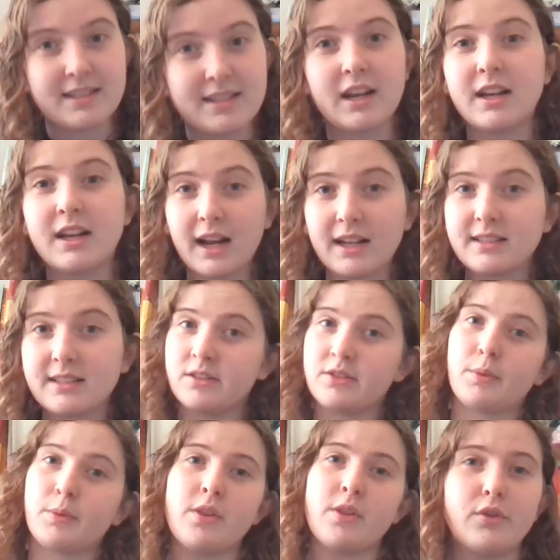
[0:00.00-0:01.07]
and analysis is
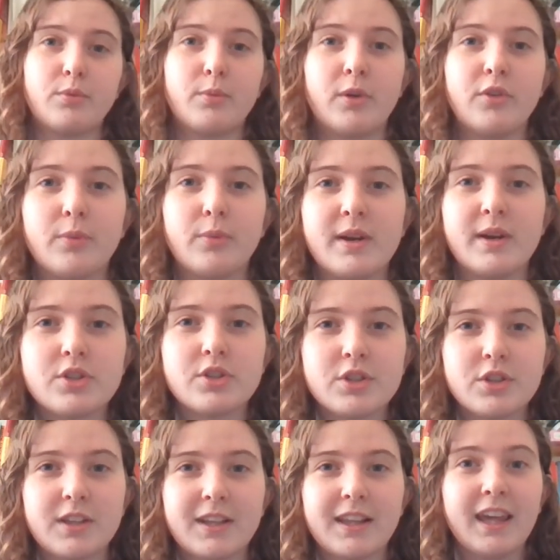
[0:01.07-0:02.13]
one of those ones which
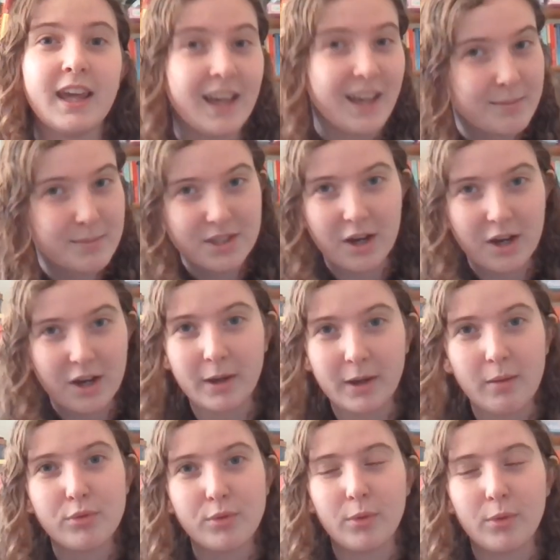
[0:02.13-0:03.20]
keeps coming
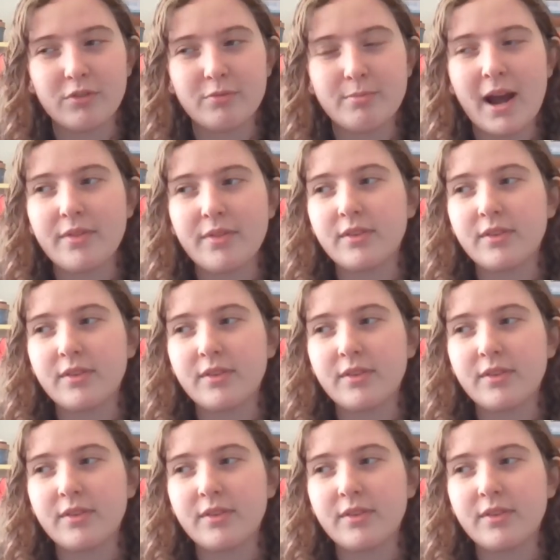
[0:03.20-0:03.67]
up through all of math.